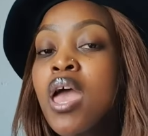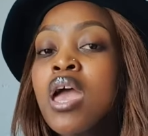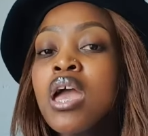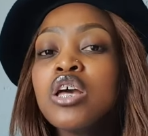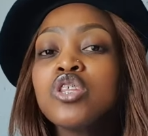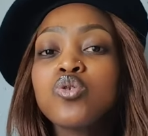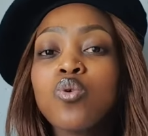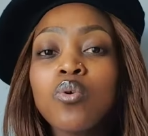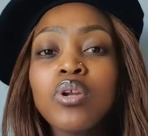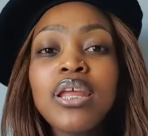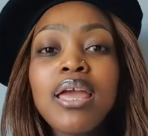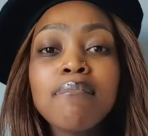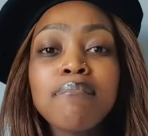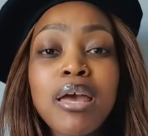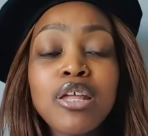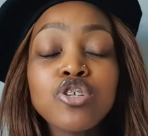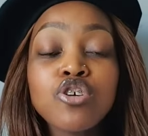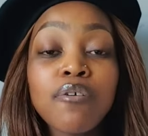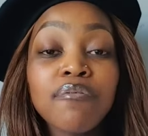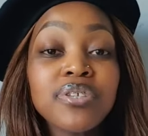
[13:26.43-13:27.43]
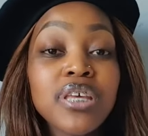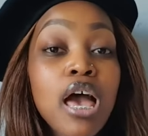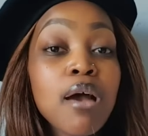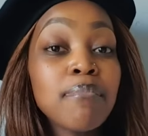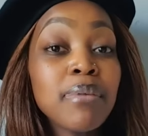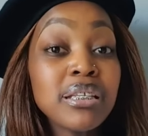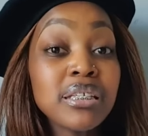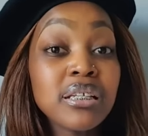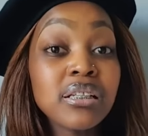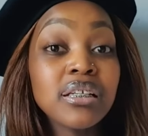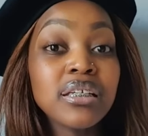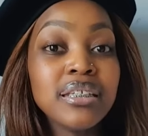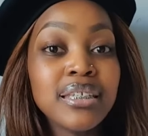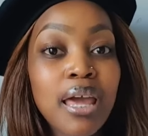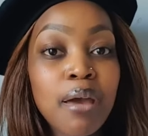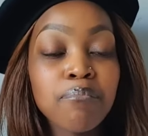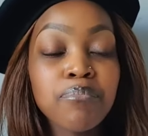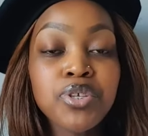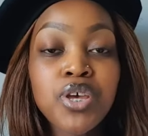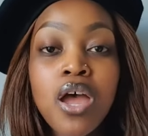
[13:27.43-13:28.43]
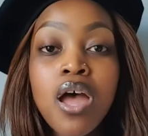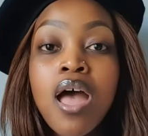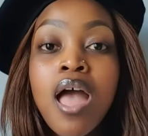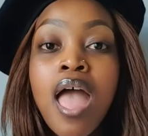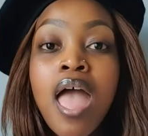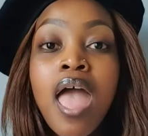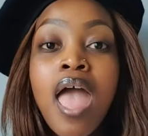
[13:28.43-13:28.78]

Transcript: It's only a matter of time until he dumps her.